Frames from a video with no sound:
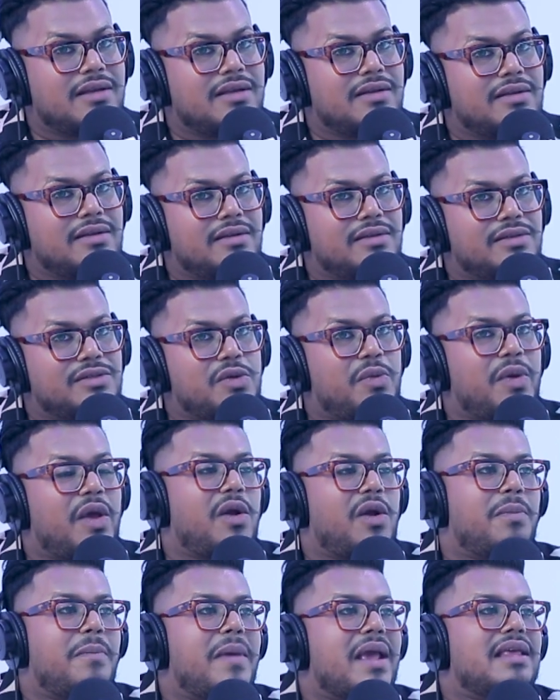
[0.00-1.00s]
So we are
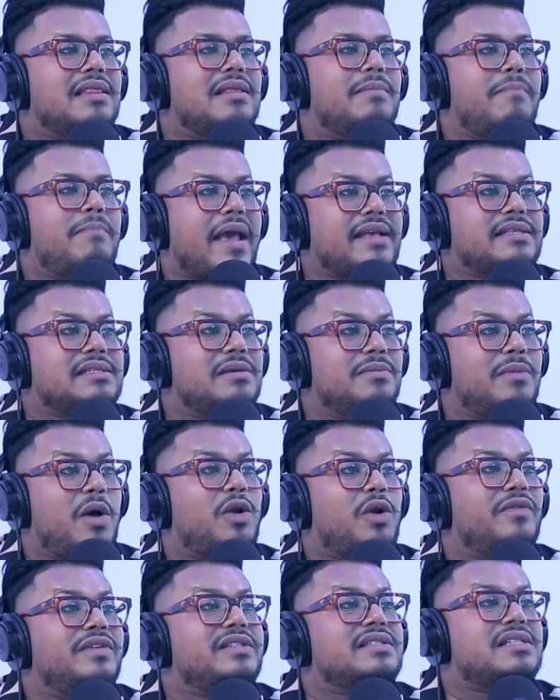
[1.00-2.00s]
not making the maximum out of
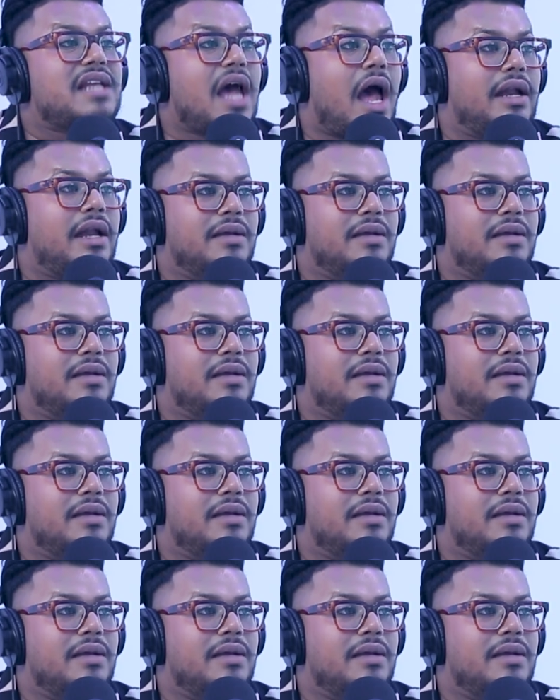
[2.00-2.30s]
his stardom.